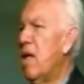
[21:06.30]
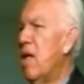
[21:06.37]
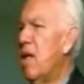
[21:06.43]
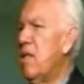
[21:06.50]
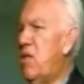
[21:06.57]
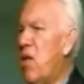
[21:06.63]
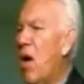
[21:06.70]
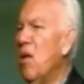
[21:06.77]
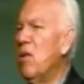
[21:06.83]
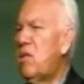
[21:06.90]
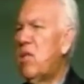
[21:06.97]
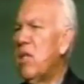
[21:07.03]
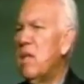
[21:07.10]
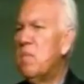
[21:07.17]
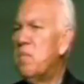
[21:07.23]
"Don't
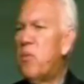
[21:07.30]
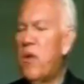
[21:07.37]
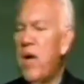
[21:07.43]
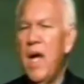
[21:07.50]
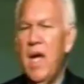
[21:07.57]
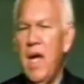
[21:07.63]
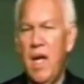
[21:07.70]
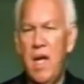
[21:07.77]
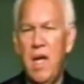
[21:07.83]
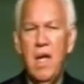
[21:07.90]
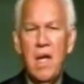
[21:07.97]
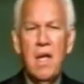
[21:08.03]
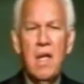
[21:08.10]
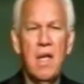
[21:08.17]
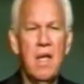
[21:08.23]
pray
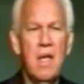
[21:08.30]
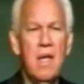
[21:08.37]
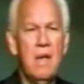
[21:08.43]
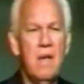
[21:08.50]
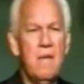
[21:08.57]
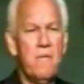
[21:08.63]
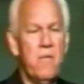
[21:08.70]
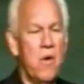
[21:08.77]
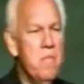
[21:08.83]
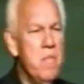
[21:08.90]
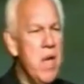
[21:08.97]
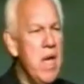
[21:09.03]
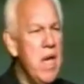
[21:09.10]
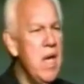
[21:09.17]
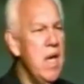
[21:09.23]
for
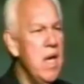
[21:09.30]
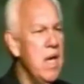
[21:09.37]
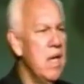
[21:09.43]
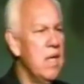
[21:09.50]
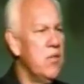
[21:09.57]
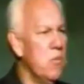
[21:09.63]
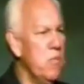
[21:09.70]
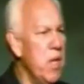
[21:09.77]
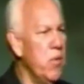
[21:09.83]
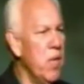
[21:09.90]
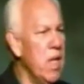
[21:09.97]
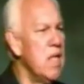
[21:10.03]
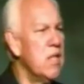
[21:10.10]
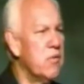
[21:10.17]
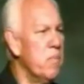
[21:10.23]
me to be
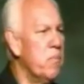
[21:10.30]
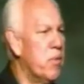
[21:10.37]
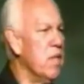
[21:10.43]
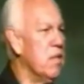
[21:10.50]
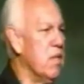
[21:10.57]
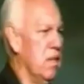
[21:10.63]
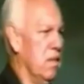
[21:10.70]
released from prison.